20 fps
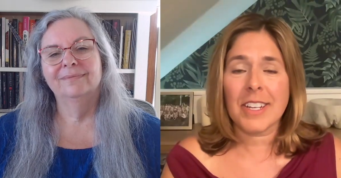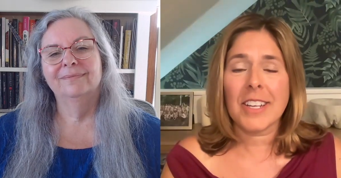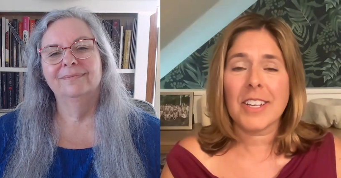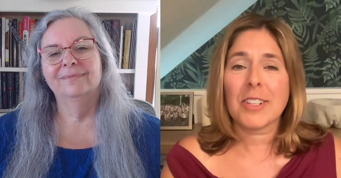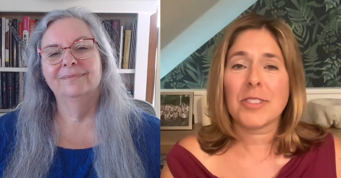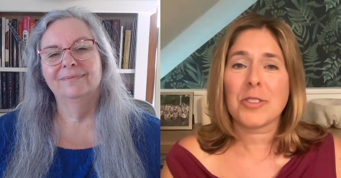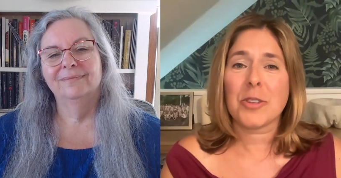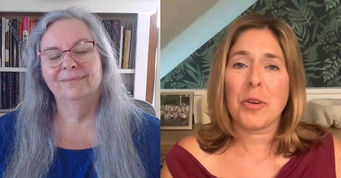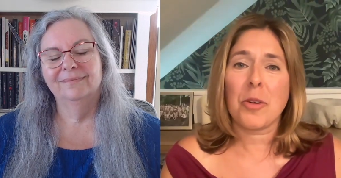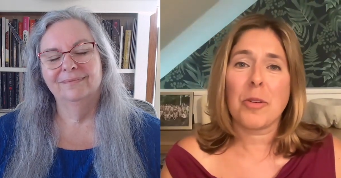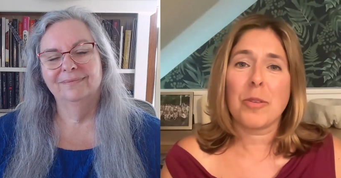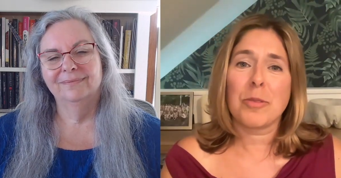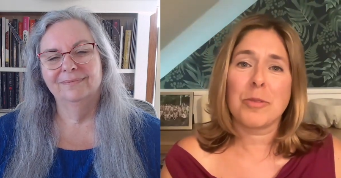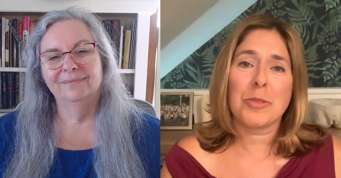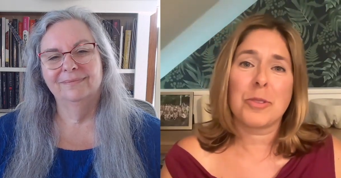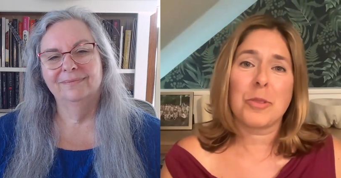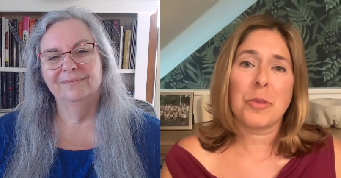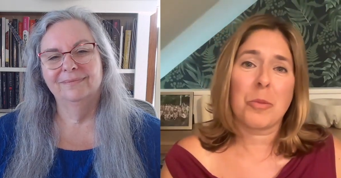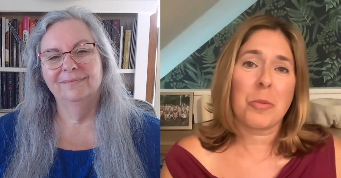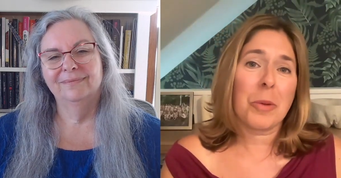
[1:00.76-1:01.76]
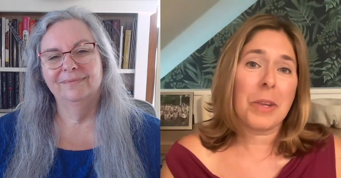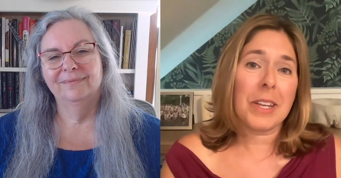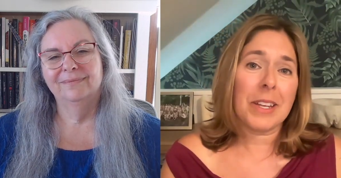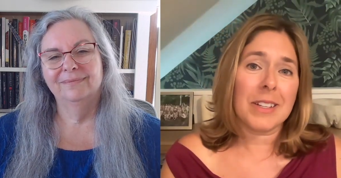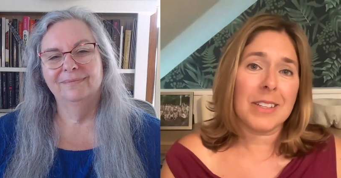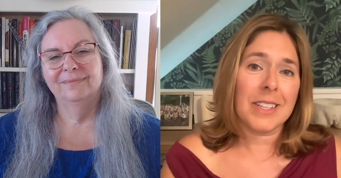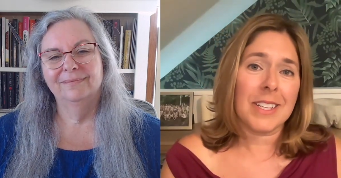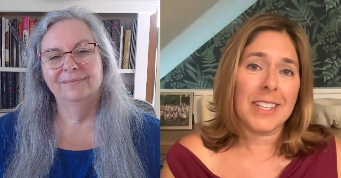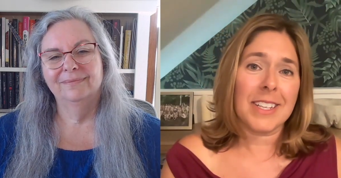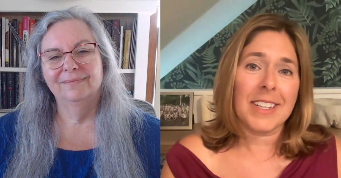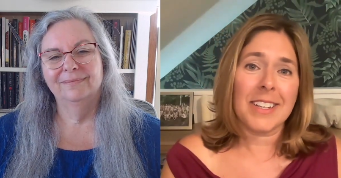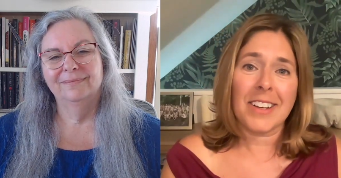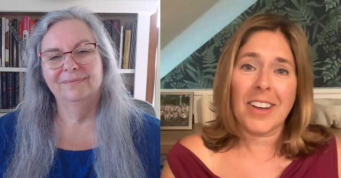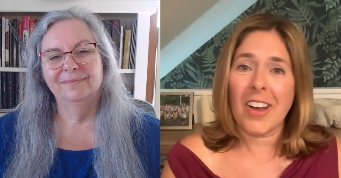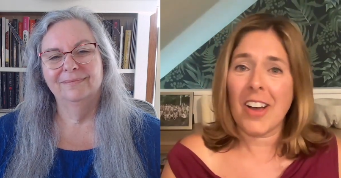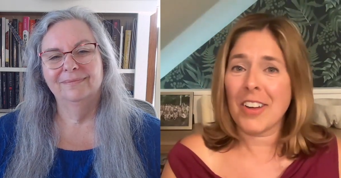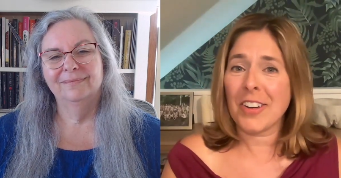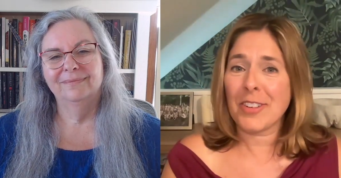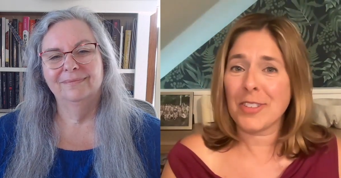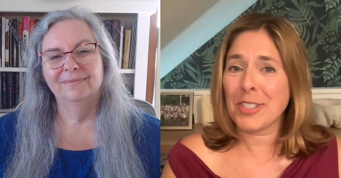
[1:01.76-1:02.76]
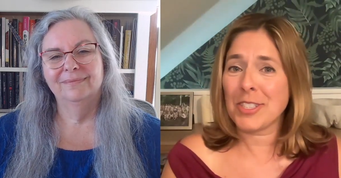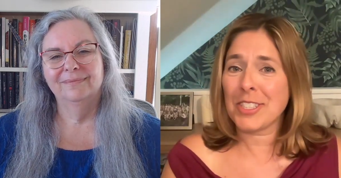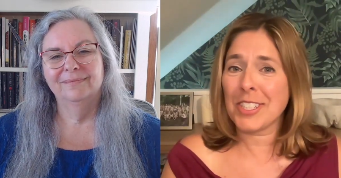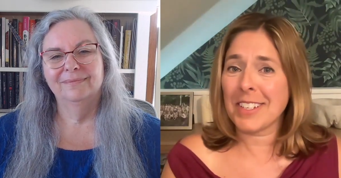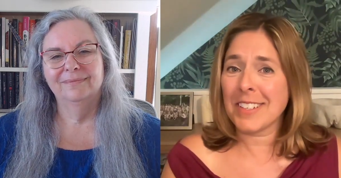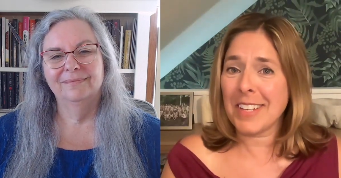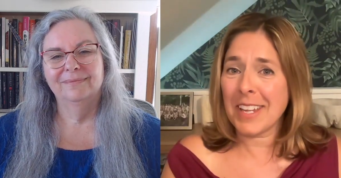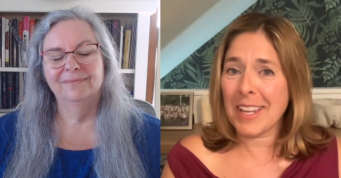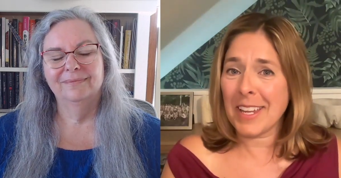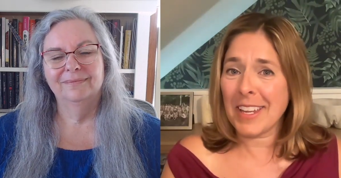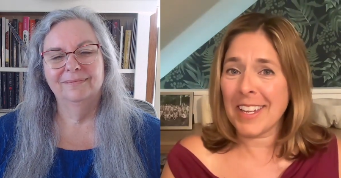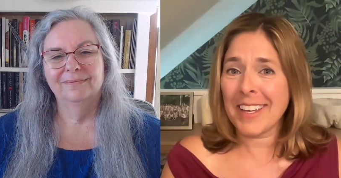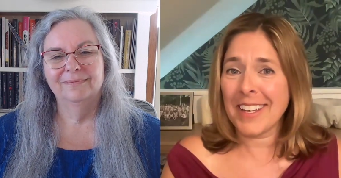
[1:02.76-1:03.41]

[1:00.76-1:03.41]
Speaker 1: to hold weekly on our Sunday